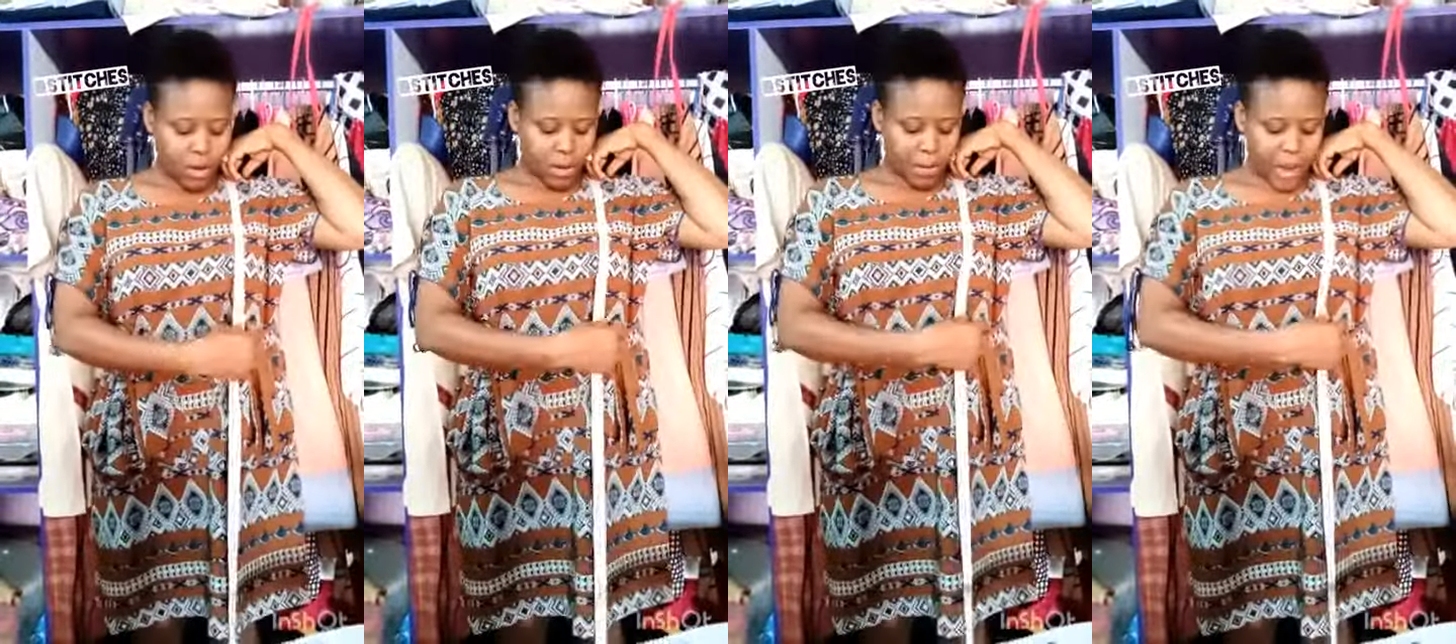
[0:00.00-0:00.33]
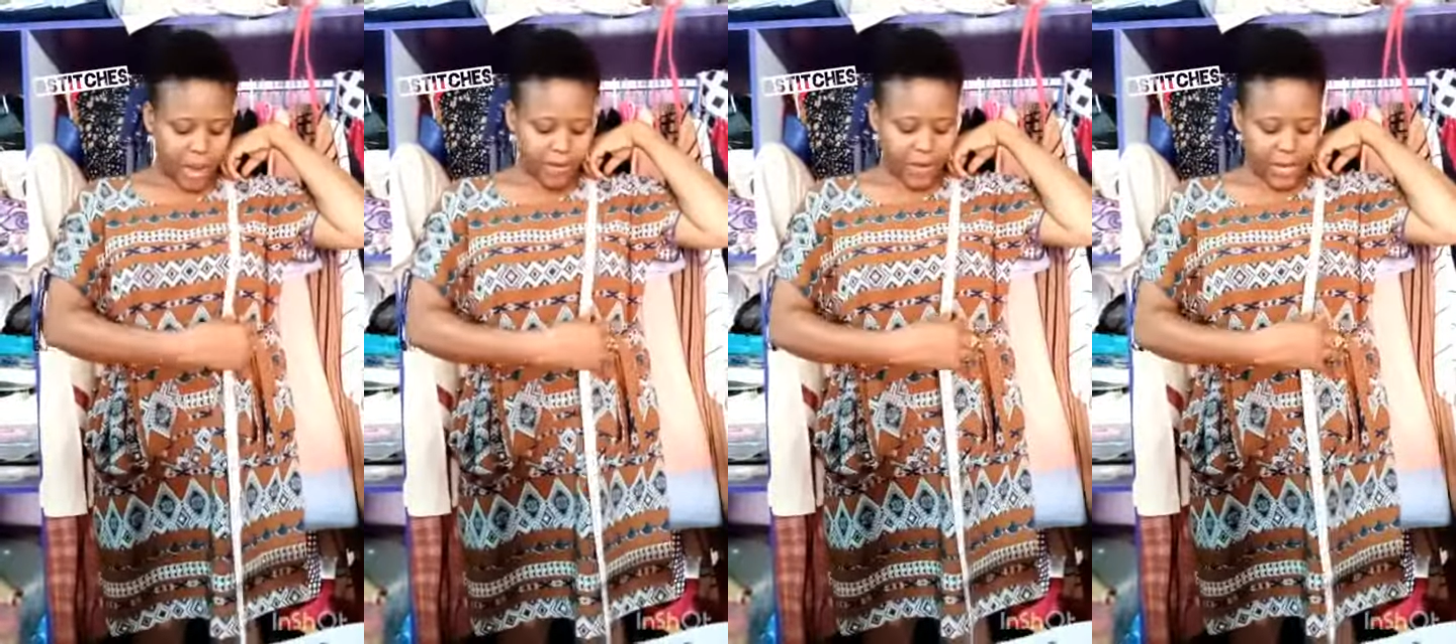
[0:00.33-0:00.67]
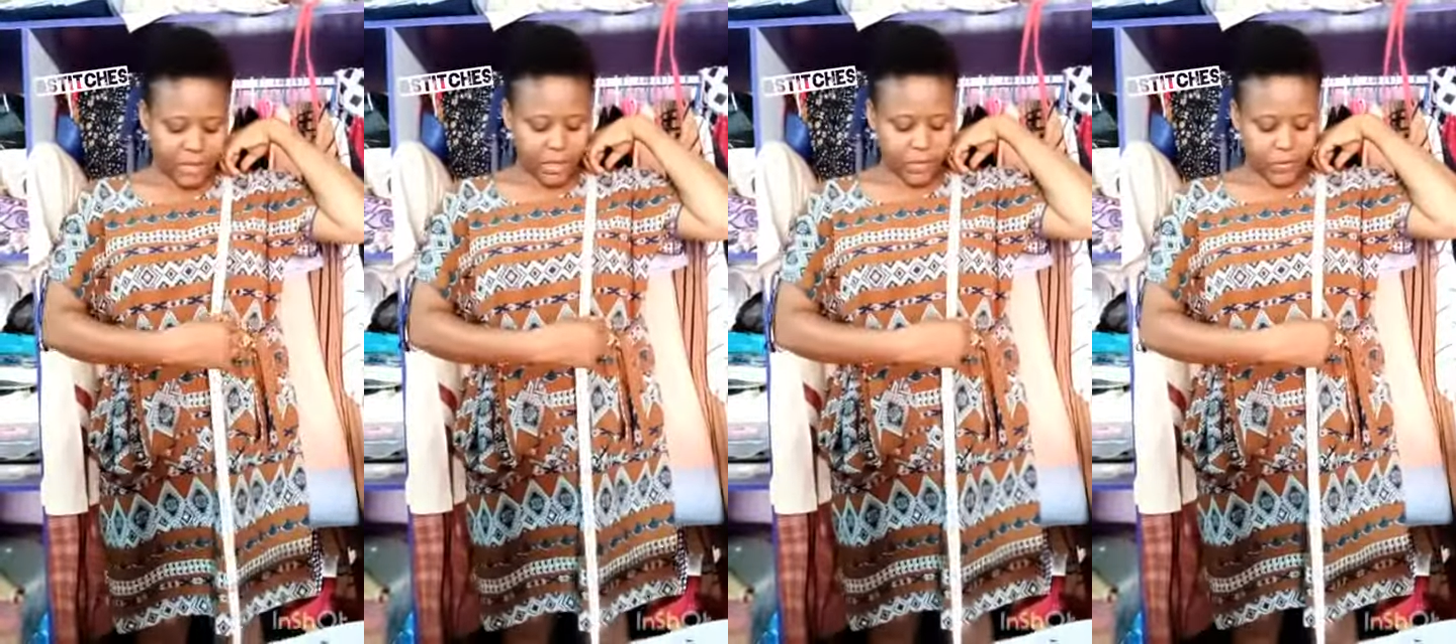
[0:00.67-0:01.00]
my half
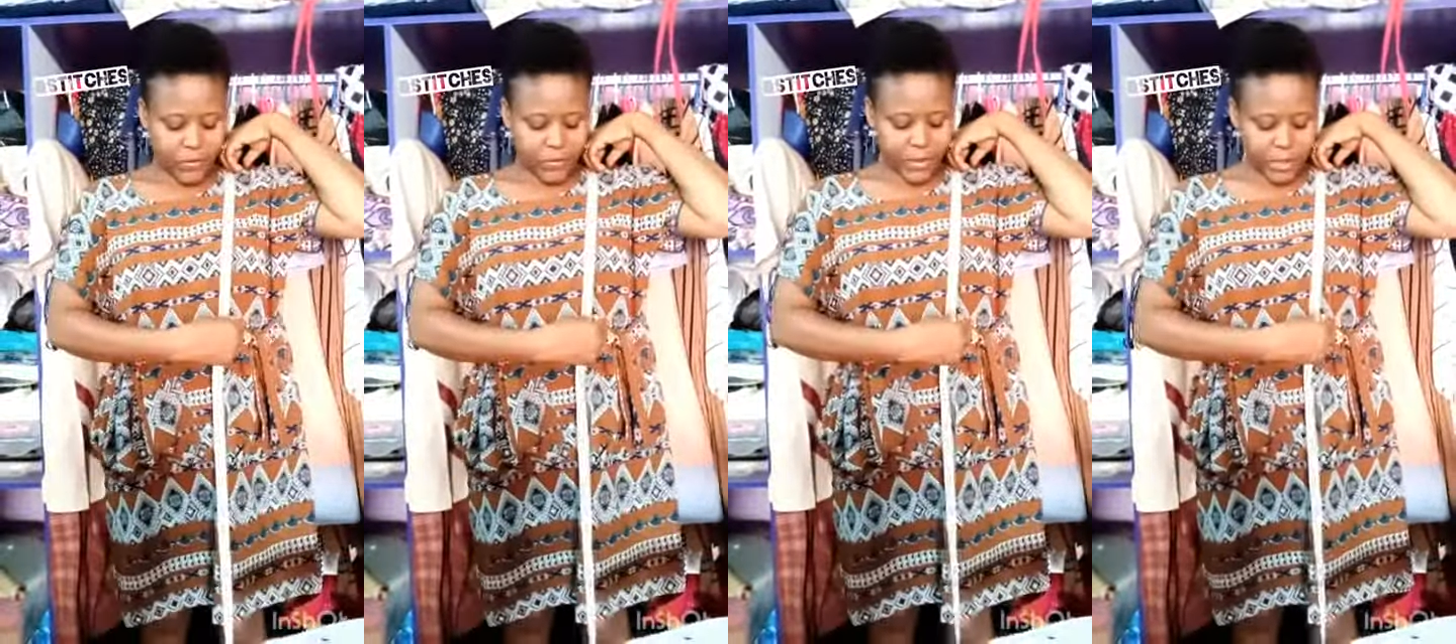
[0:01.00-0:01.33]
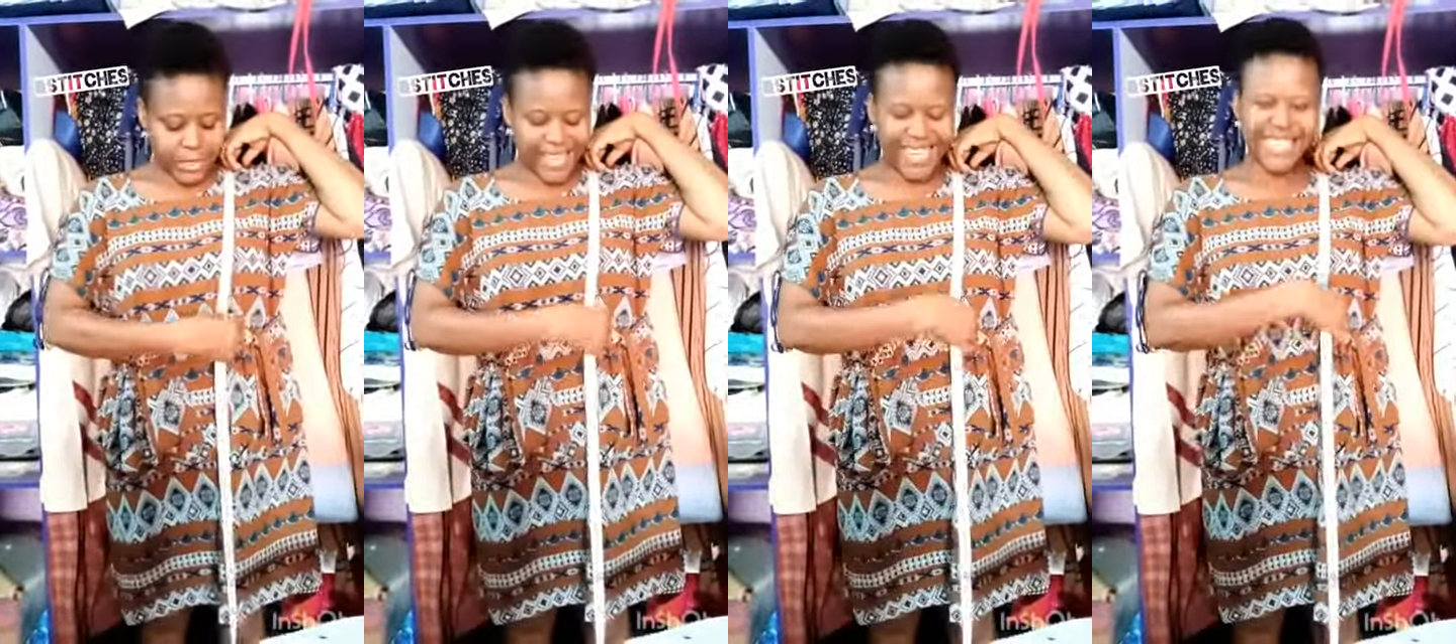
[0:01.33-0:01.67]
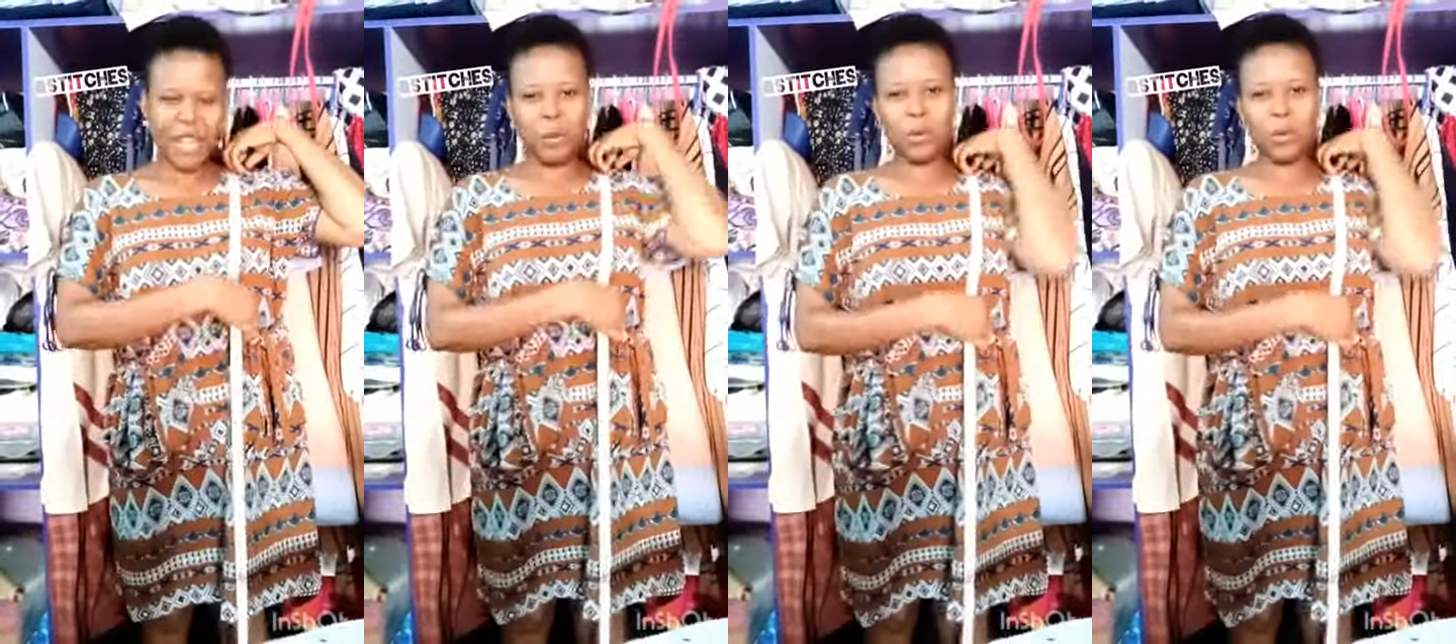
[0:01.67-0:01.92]
length is 15. In case I